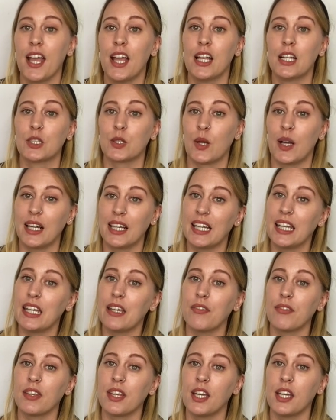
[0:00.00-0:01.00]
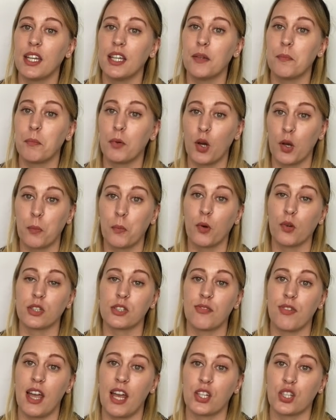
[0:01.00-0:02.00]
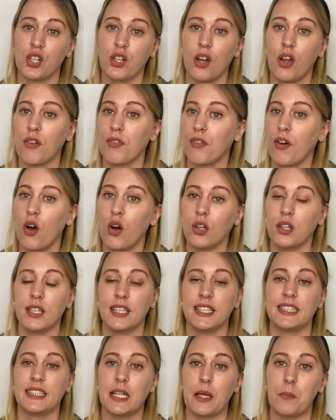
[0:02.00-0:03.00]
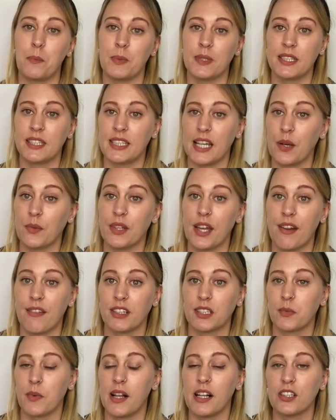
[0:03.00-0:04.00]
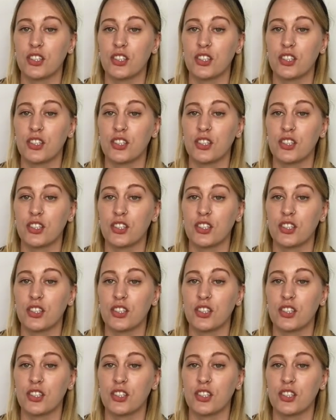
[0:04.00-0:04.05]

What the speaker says: So I'll leave the blog post version of all these tips down there as well,